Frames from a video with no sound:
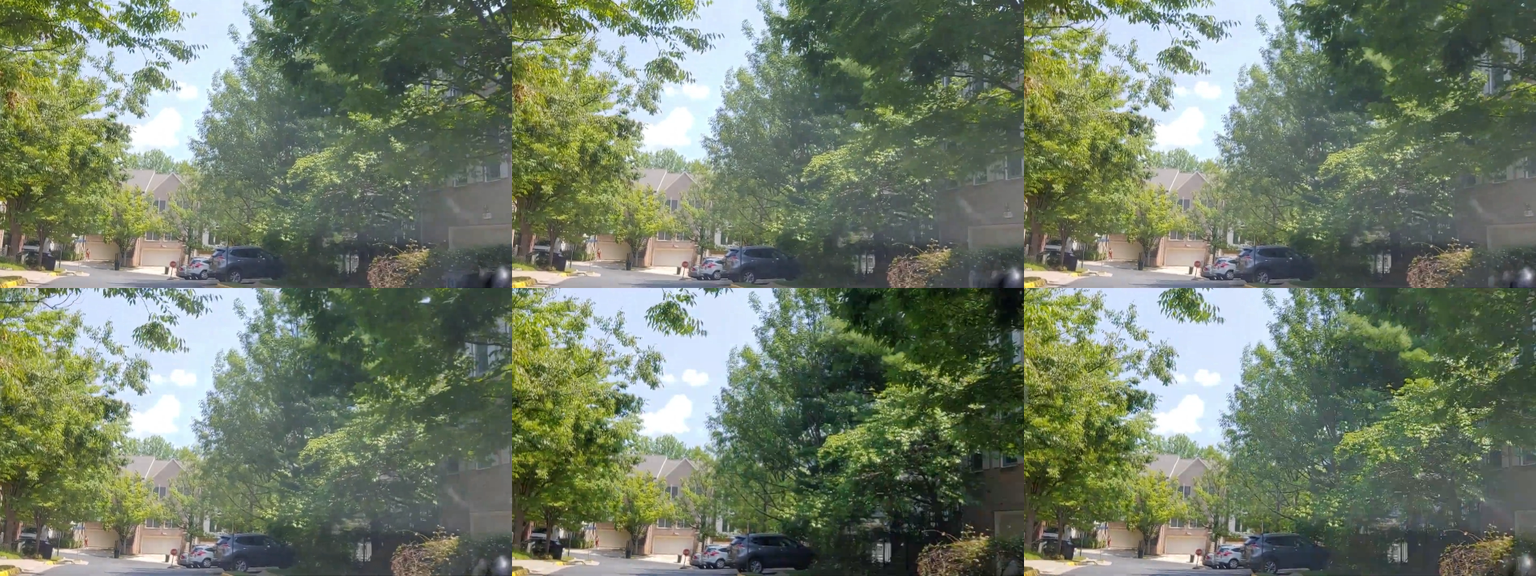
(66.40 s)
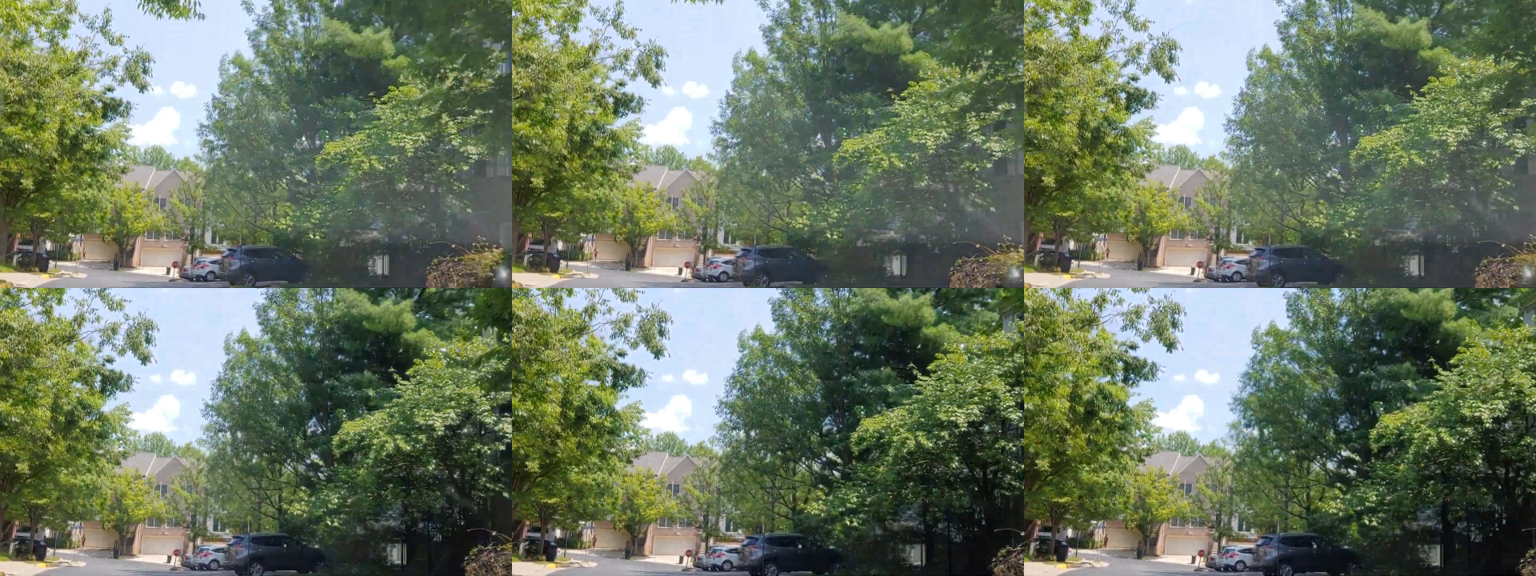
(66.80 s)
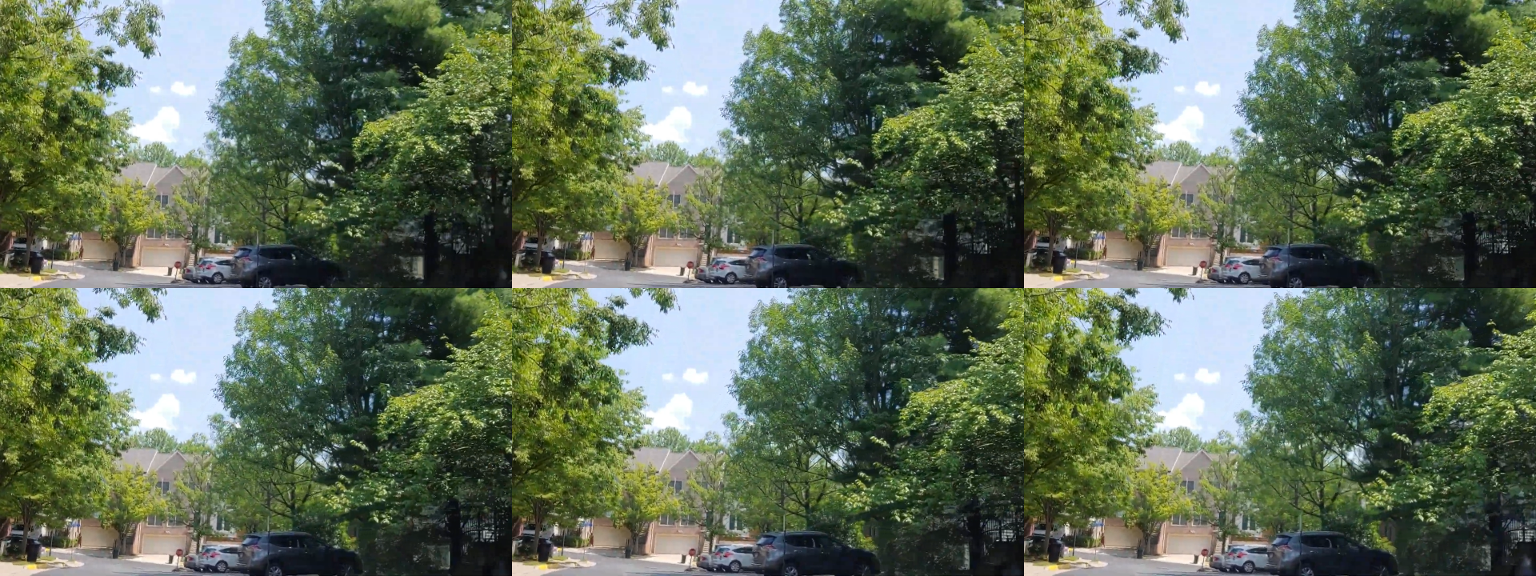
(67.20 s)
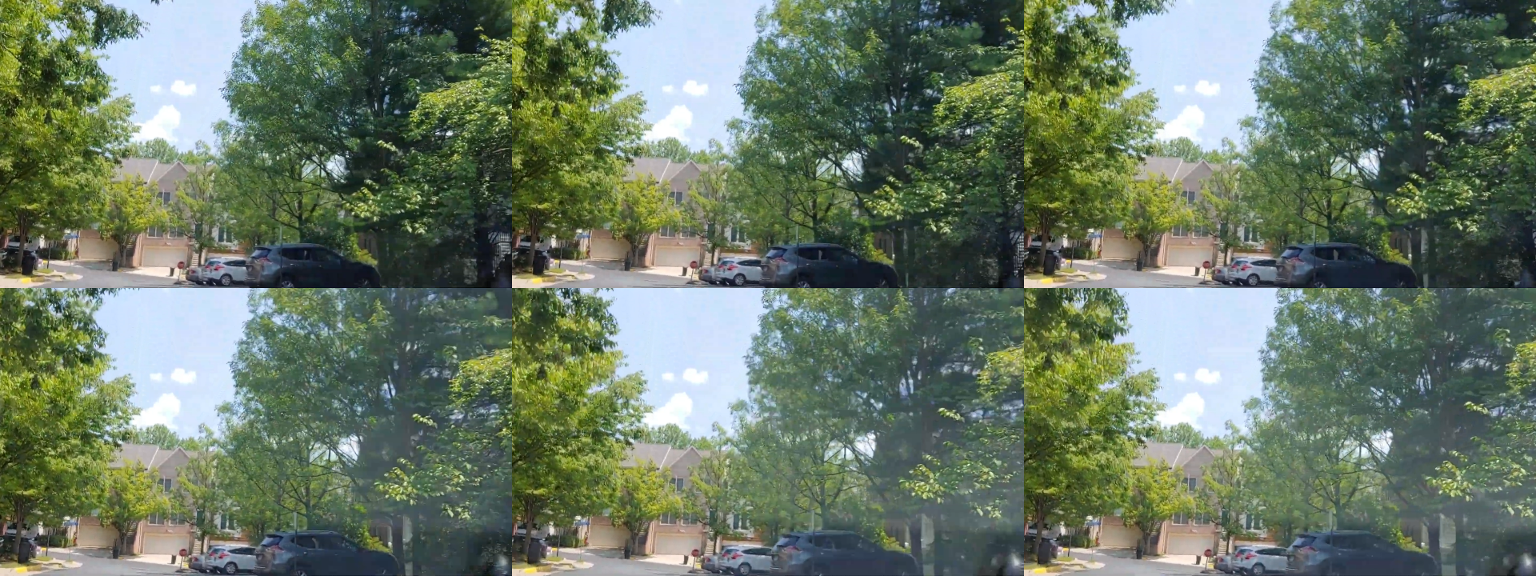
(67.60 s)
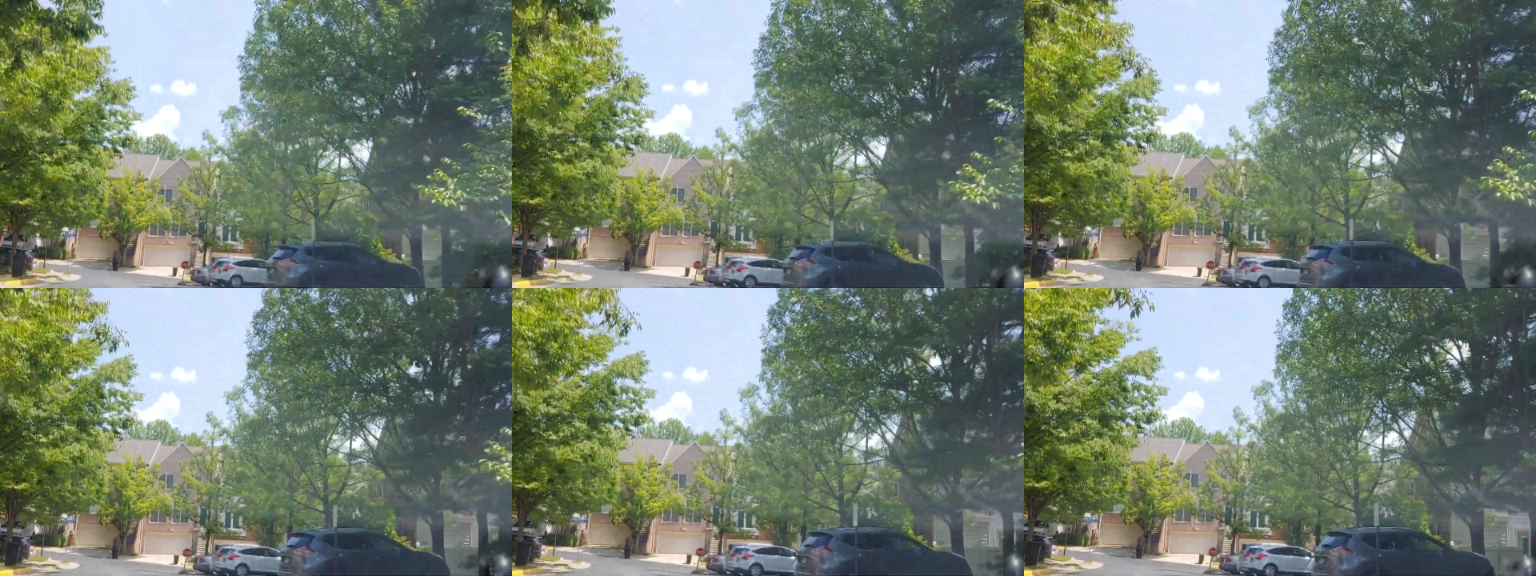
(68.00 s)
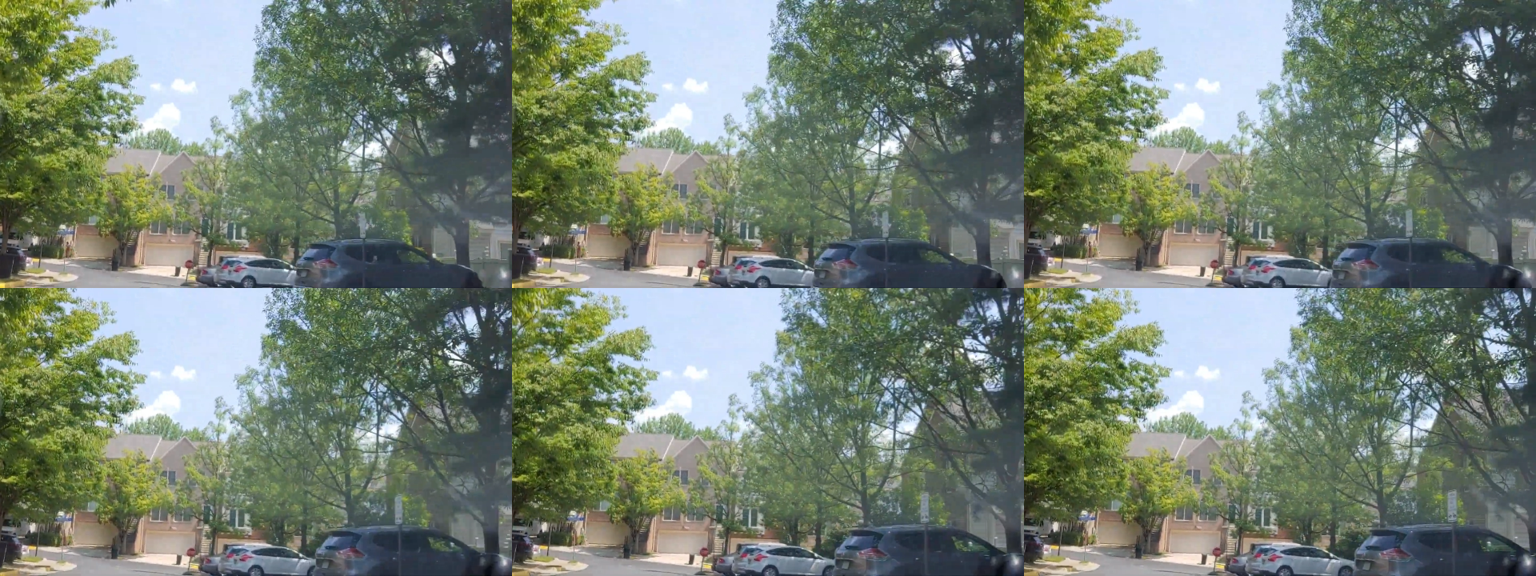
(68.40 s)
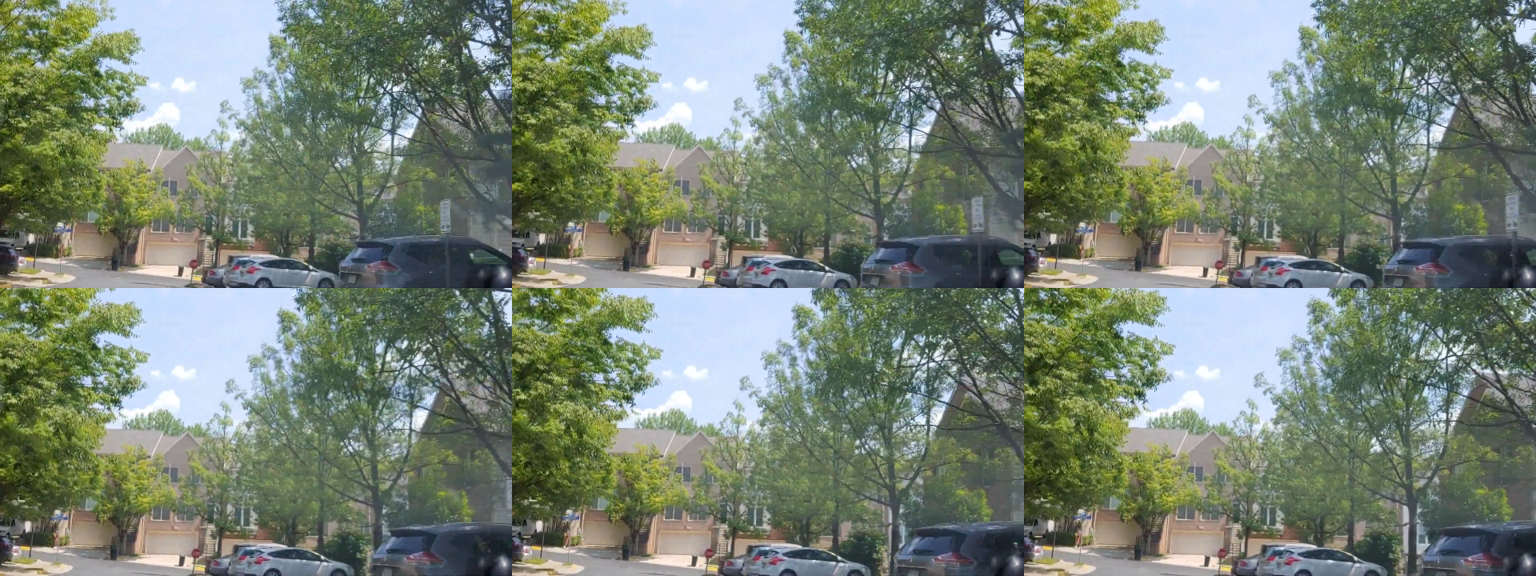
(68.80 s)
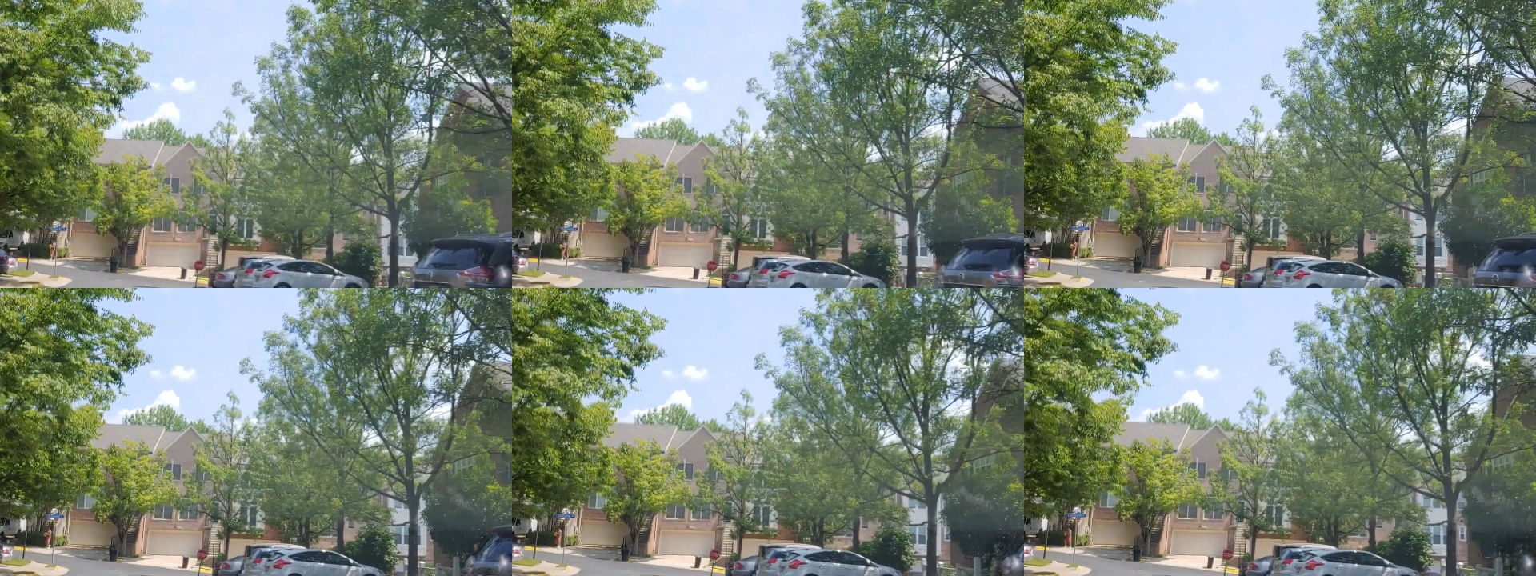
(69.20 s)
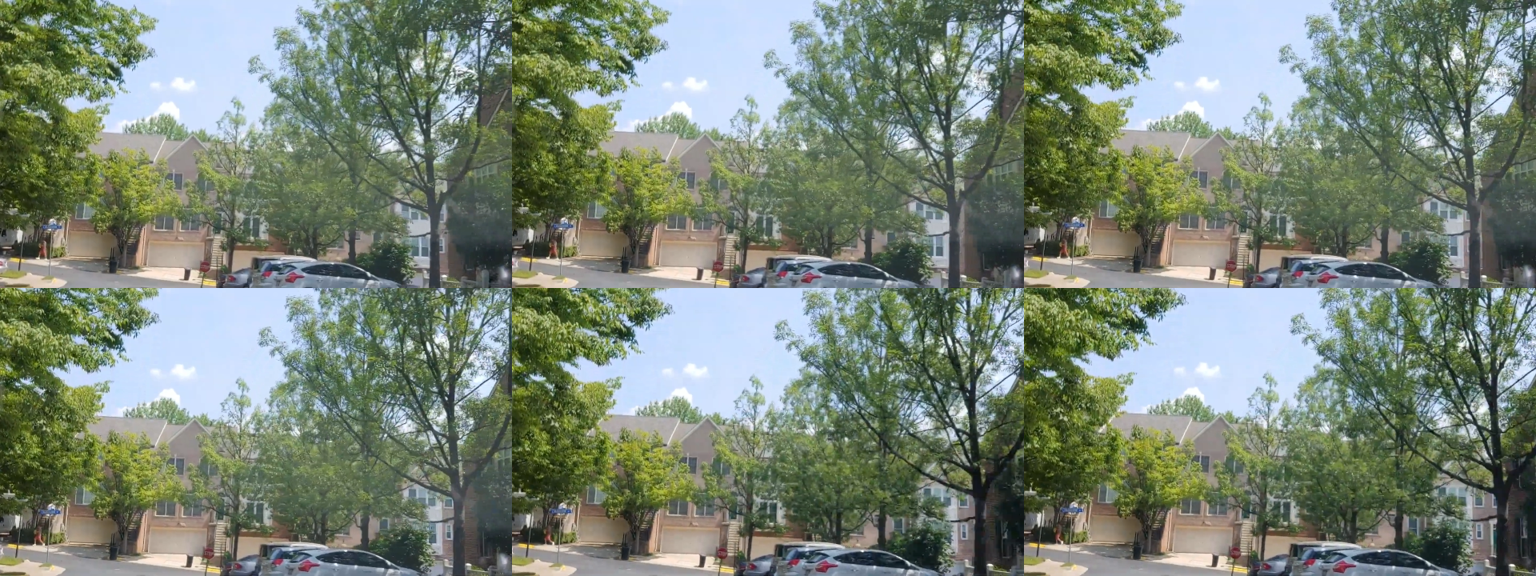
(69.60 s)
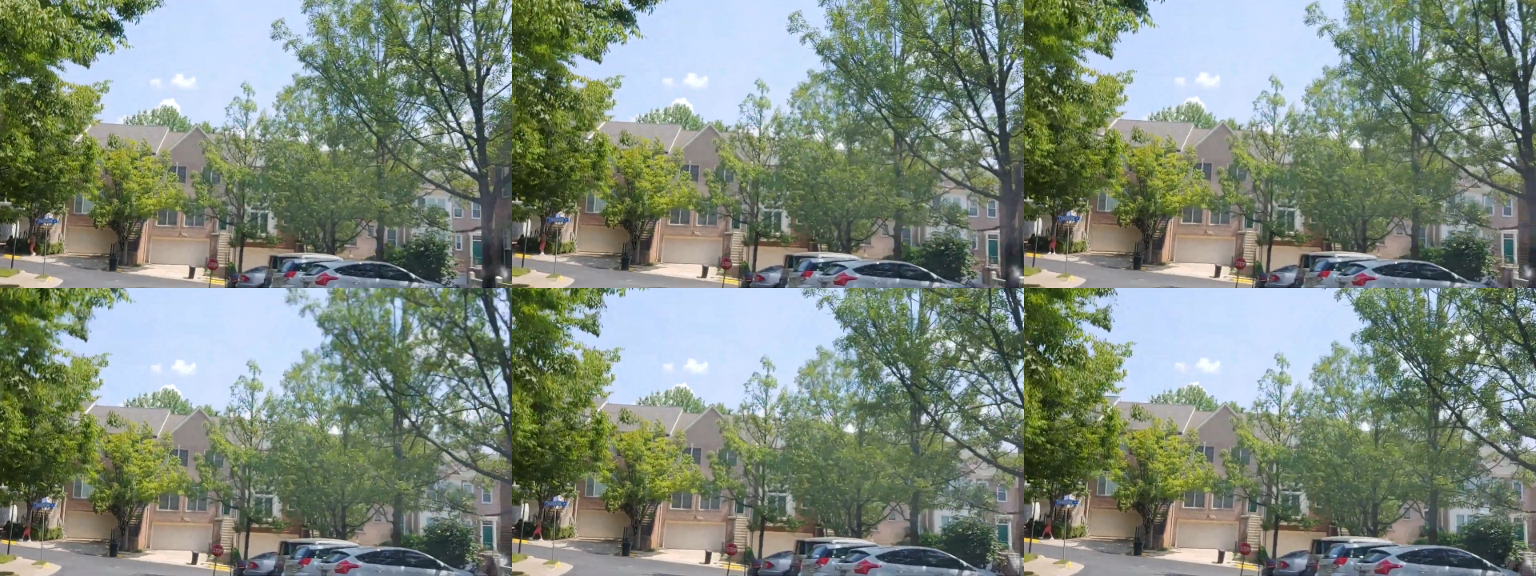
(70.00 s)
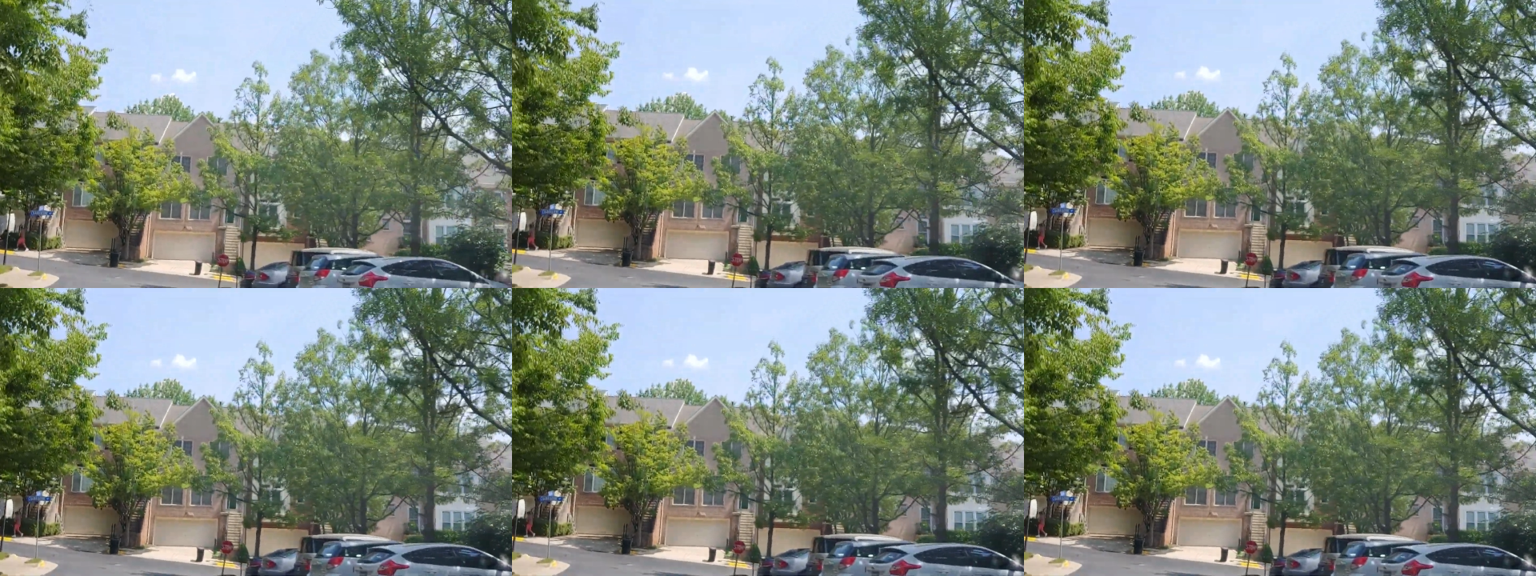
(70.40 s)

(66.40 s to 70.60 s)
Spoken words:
No face is visible, so there are no lips to read.